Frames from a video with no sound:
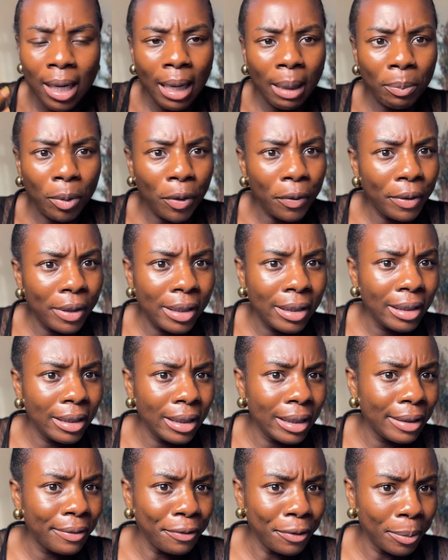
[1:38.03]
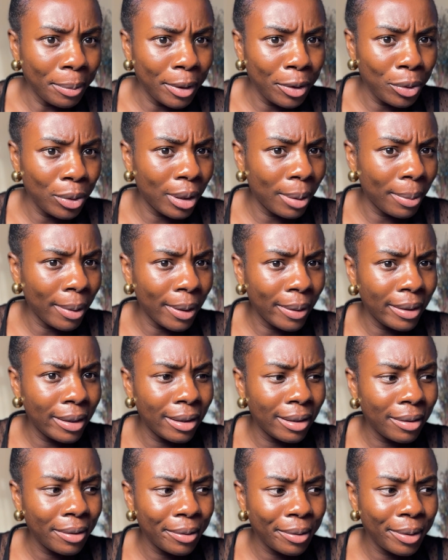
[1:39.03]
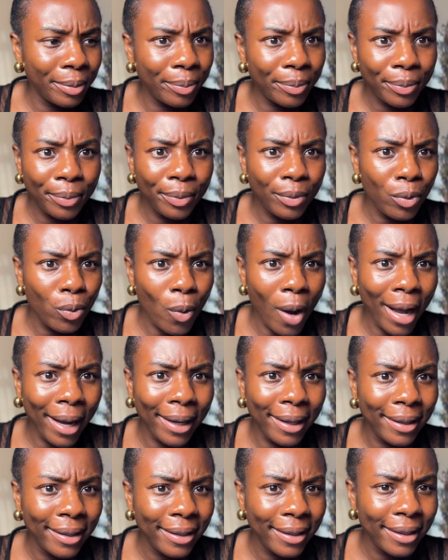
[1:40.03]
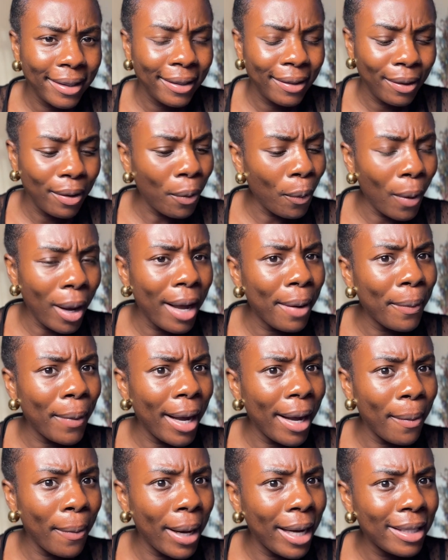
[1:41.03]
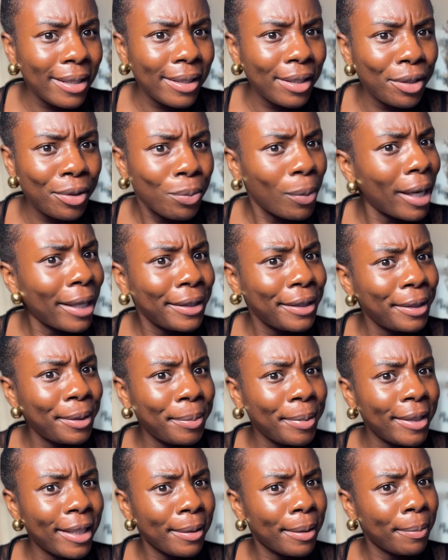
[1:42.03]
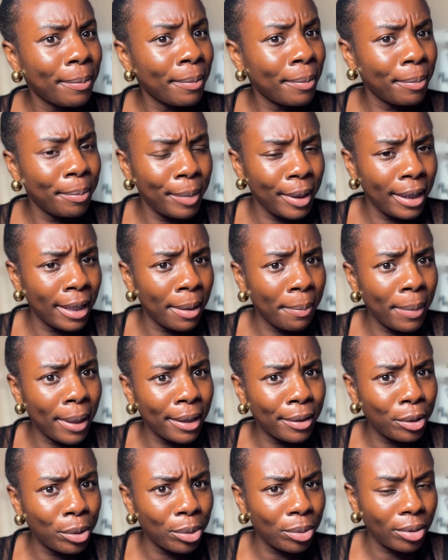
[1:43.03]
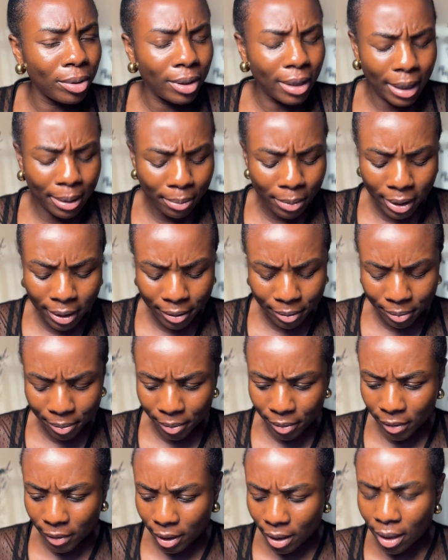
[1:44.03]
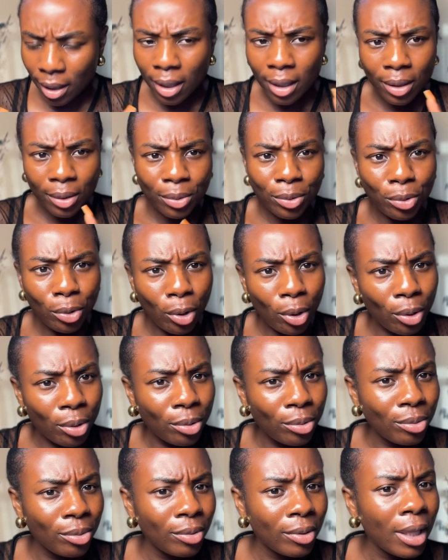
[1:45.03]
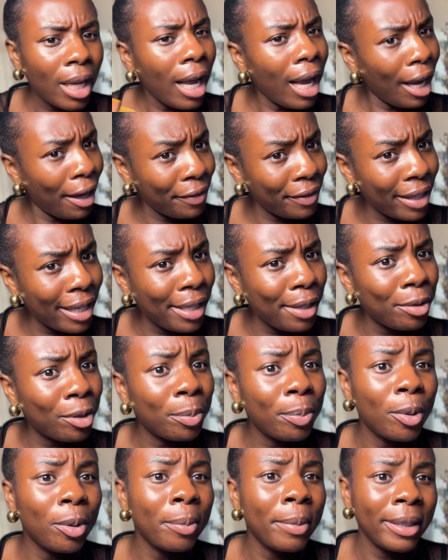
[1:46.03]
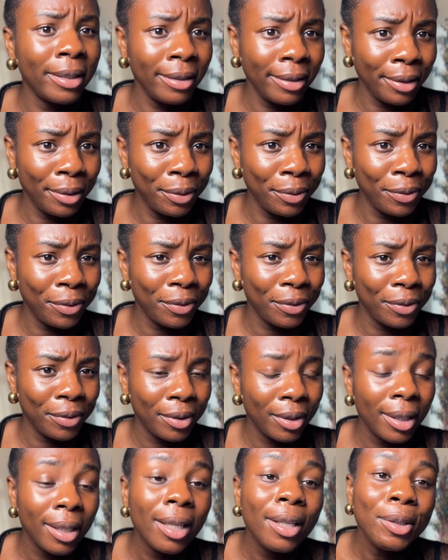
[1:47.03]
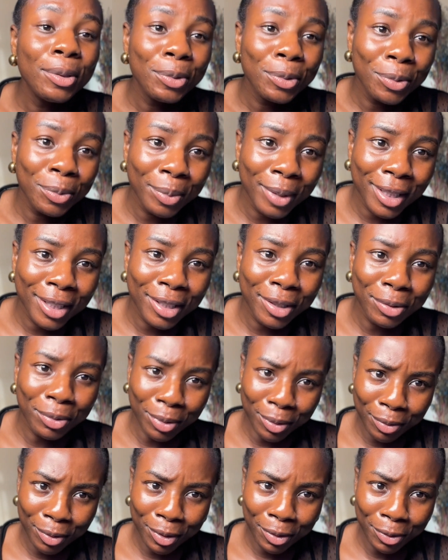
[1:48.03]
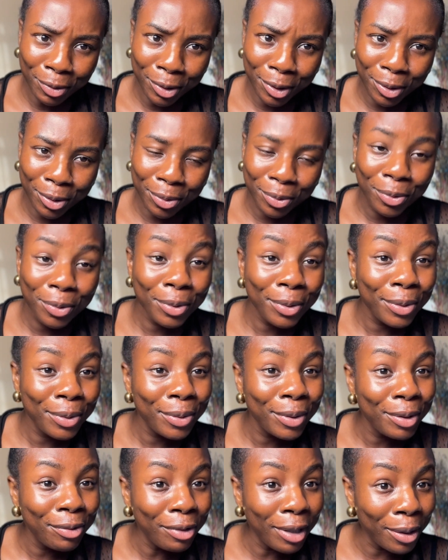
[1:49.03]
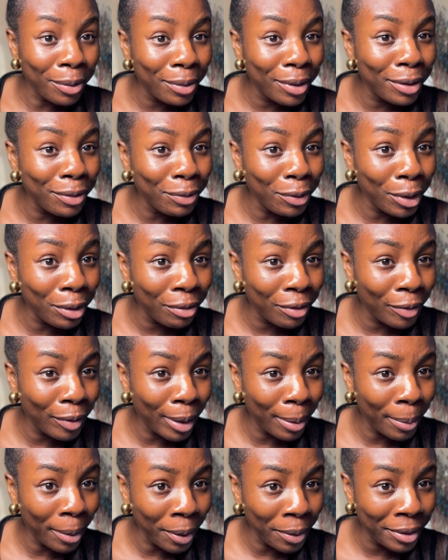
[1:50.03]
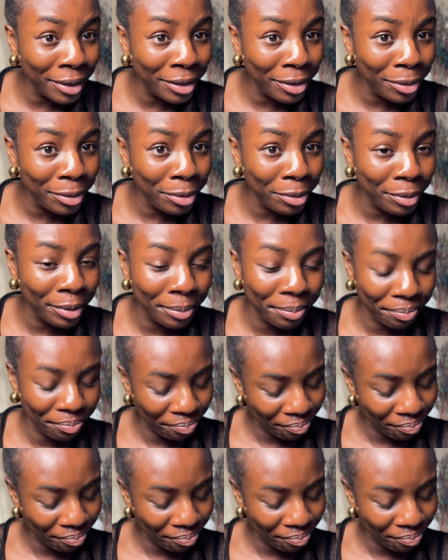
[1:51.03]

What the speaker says: Not really seeing information about this cream. Why? Why is she being abandoned? I mean, so I've taken it upon myself to make this review for you. So if you're looking for a review about this cream,